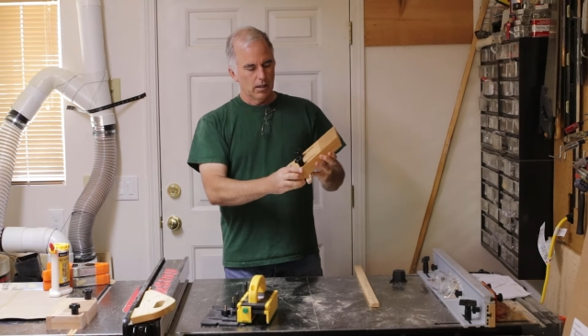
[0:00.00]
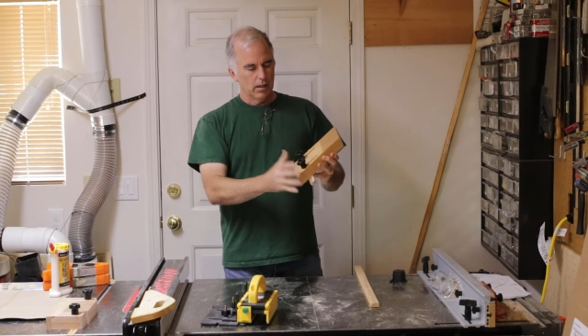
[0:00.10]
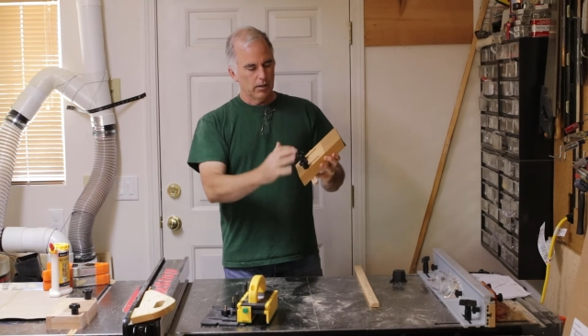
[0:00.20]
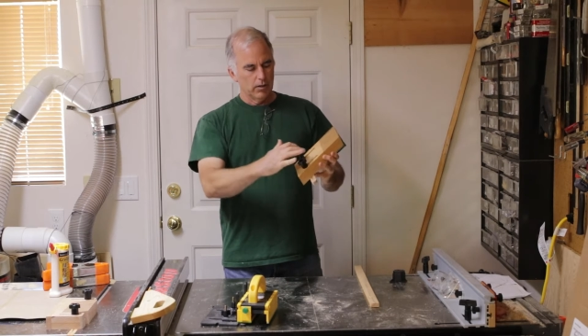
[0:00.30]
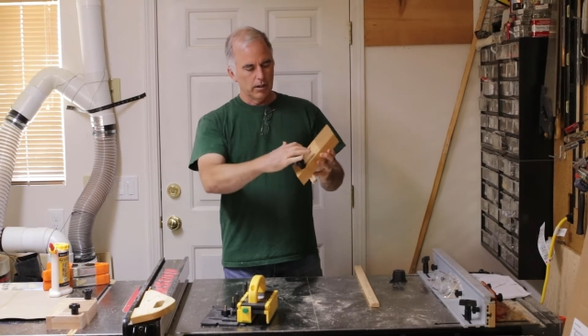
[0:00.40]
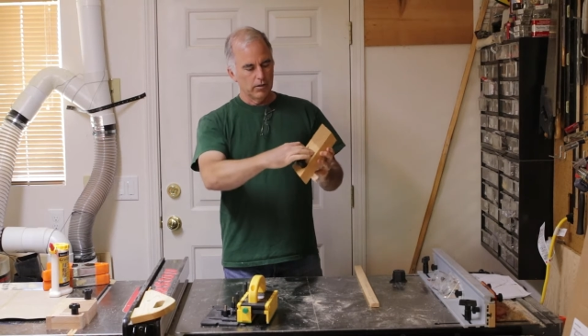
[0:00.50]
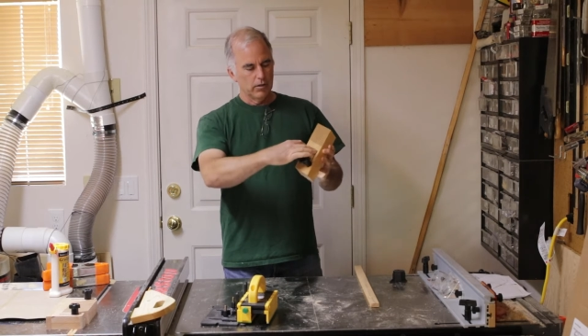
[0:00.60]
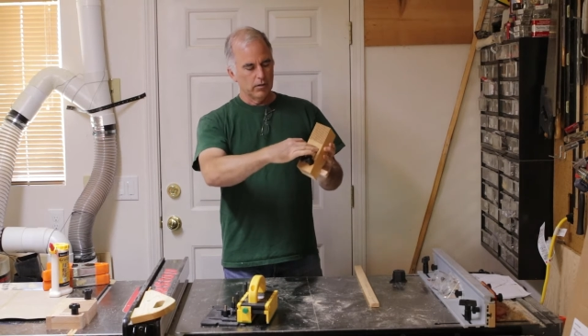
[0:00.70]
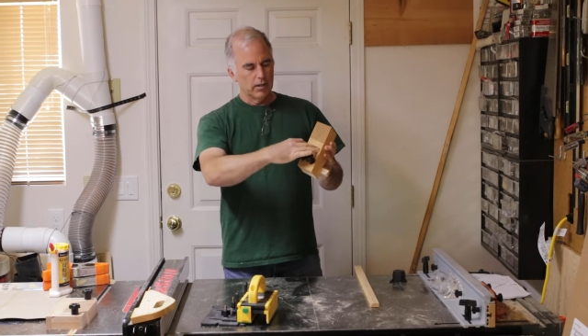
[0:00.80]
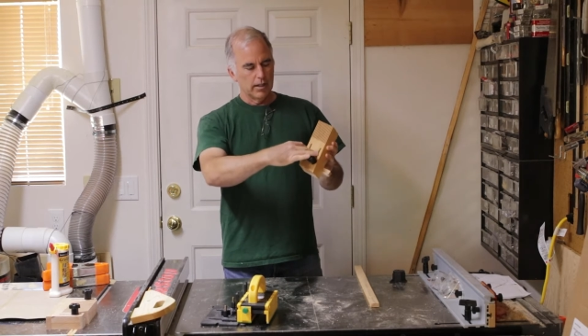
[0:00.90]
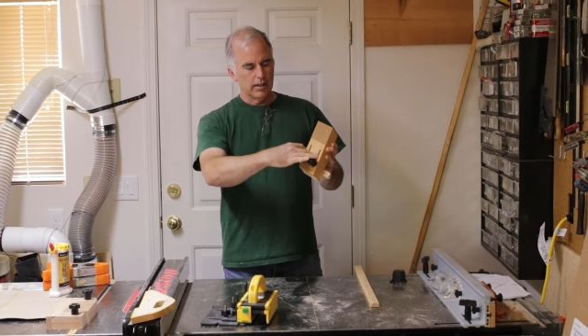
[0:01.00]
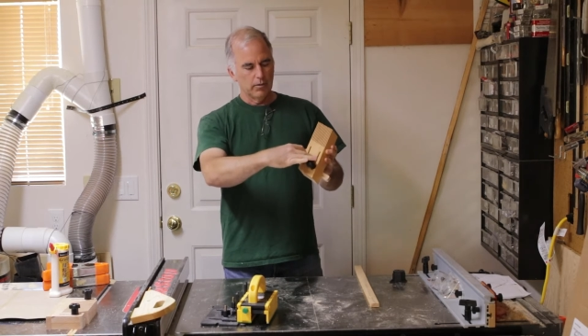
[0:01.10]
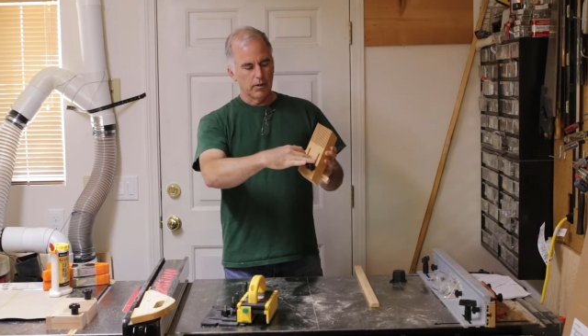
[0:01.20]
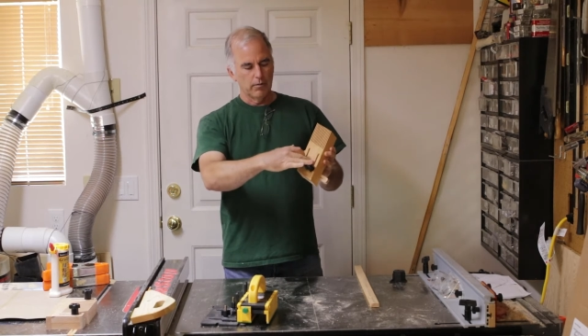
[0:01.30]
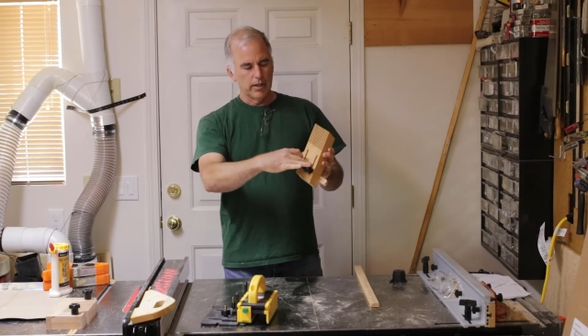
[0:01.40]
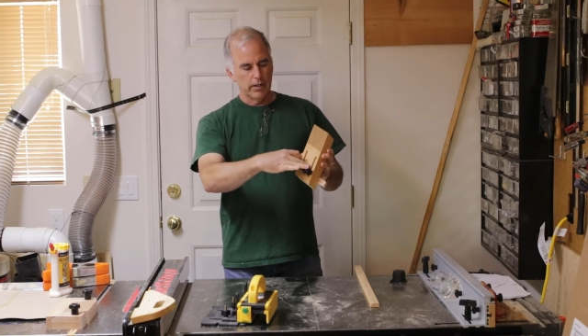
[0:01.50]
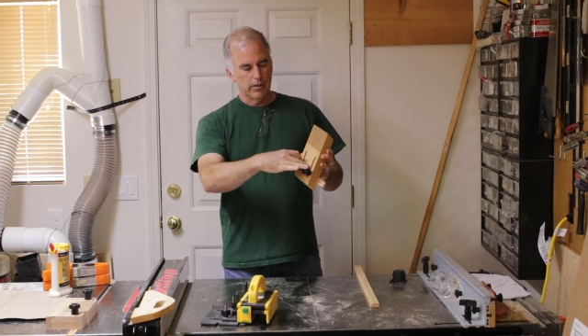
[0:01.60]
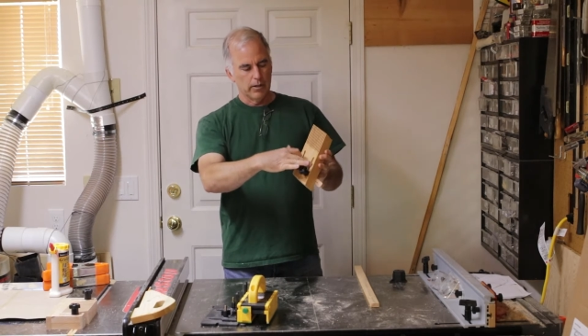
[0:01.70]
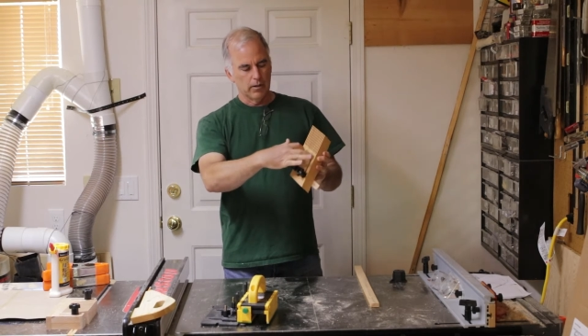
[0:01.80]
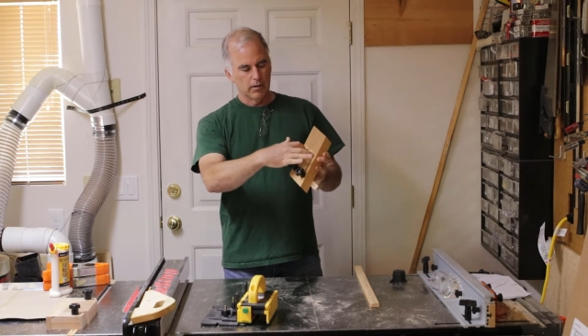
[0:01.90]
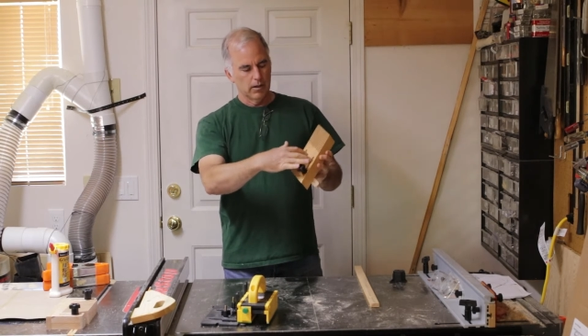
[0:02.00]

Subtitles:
then I just cut 2 slots with the router.